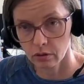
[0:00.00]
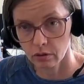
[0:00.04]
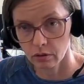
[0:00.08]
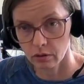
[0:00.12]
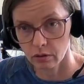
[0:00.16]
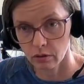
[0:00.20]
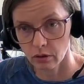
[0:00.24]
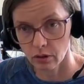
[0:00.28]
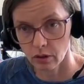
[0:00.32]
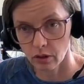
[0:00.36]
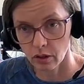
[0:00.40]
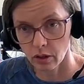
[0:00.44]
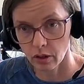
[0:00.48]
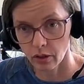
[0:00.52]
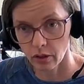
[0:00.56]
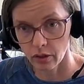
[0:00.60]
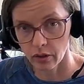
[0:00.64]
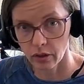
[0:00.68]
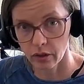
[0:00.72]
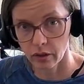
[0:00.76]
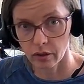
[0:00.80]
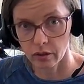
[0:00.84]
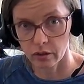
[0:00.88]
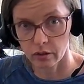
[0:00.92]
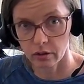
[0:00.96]
the
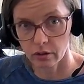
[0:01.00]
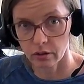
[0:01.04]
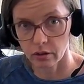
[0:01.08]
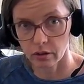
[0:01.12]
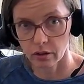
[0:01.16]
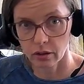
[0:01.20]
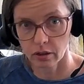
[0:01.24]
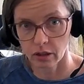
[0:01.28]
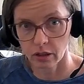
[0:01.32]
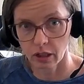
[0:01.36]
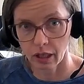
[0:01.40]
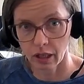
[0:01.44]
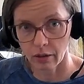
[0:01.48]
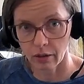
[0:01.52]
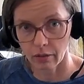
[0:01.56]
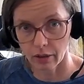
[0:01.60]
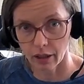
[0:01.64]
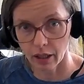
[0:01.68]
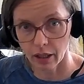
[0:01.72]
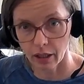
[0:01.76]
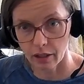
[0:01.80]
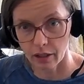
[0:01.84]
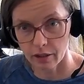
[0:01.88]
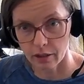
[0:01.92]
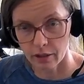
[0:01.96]
other
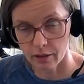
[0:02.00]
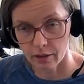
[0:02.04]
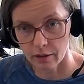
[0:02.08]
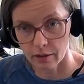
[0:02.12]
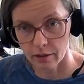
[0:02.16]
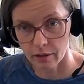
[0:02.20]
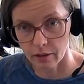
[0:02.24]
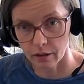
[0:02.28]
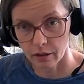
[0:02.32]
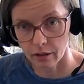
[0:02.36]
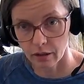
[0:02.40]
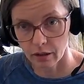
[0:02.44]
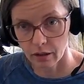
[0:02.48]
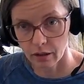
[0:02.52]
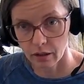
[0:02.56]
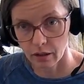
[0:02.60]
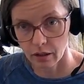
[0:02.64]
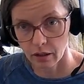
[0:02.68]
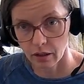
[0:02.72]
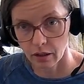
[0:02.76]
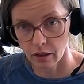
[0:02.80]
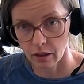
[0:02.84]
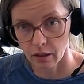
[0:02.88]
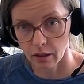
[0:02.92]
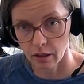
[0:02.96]
areas.
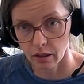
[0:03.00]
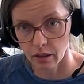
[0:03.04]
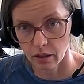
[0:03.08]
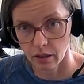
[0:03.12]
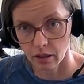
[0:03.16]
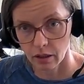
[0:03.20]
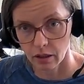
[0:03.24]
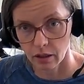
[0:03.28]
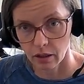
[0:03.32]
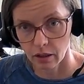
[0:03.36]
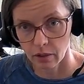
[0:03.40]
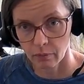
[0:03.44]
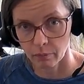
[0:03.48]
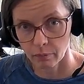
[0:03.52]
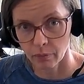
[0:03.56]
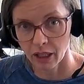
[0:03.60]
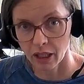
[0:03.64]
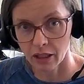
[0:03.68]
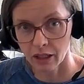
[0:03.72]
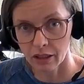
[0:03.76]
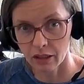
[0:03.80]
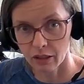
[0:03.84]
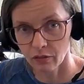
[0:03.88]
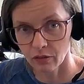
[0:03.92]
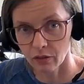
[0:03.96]

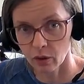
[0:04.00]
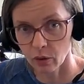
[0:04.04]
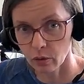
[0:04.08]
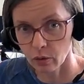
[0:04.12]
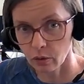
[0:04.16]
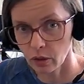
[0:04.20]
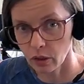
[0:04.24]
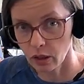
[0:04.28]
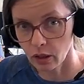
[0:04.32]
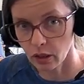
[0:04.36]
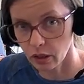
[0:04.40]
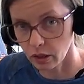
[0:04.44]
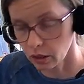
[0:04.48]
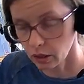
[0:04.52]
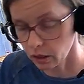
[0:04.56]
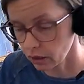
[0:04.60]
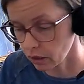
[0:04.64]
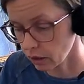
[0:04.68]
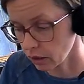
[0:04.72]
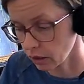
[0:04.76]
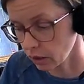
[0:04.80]
Because if you look,